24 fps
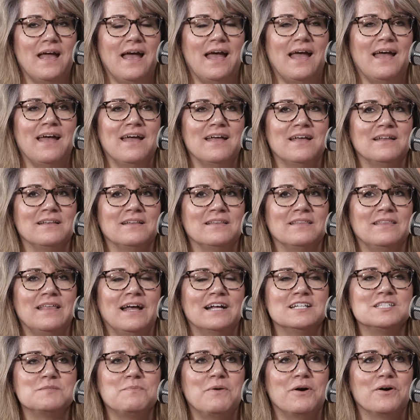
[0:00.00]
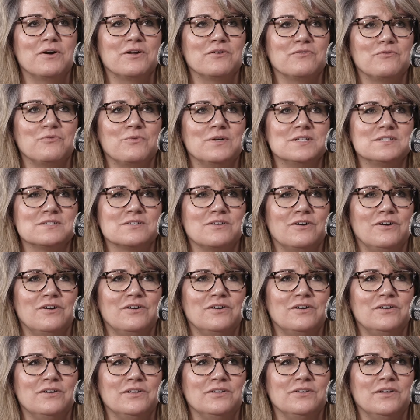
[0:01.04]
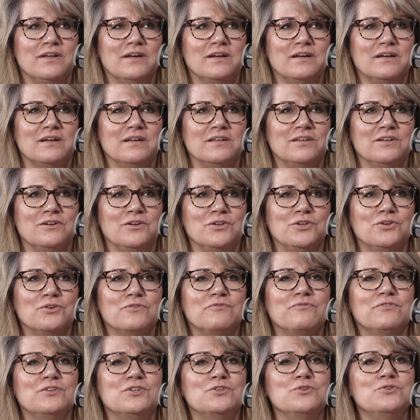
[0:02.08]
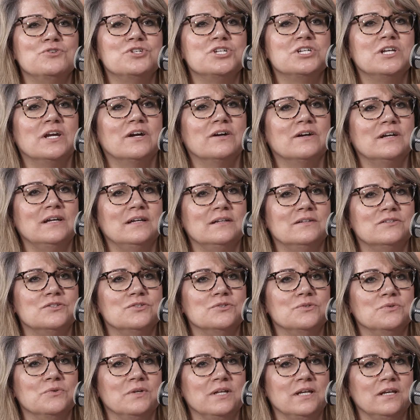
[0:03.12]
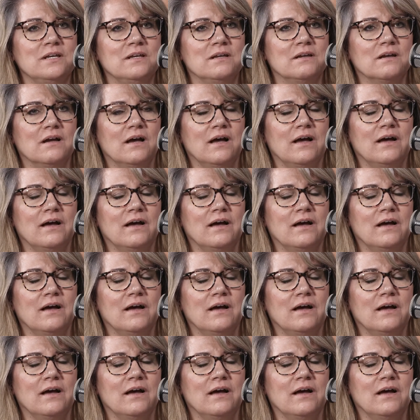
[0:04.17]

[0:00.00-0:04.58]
And that's part of what's called, your fiduciary duty.